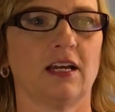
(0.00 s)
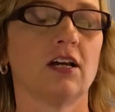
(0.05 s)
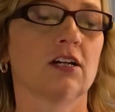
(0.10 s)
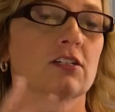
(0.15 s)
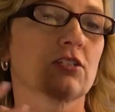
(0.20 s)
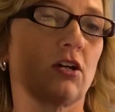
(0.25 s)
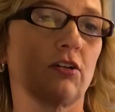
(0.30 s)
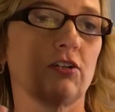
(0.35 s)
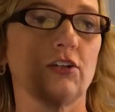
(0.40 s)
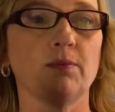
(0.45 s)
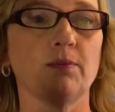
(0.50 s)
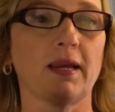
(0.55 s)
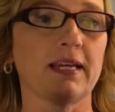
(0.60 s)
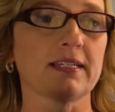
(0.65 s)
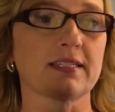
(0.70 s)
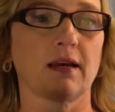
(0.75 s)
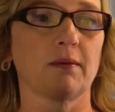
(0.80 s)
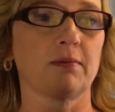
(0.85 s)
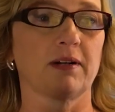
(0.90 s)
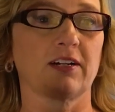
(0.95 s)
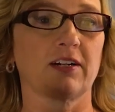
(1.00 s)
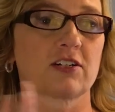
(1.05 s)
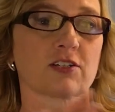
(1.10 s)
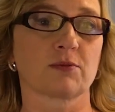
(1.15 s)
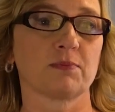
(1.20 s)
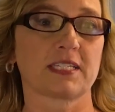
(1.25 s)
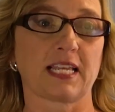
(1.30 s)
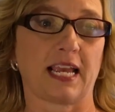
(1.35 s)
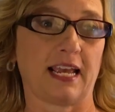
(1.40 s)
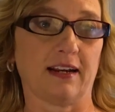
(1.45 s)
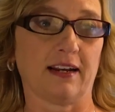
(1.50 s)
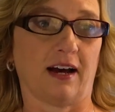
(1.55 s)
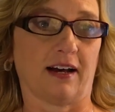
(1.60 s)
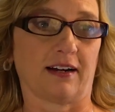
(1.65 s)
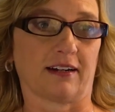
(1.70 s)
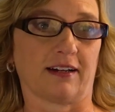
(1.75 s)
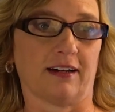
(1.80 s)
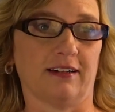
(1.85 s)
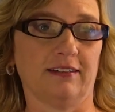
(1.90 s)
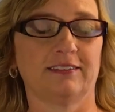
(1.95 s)
So you may celebrate Christmas and
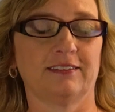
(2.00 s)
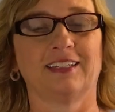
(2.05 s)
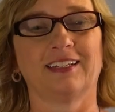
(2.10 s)
Hanukkah.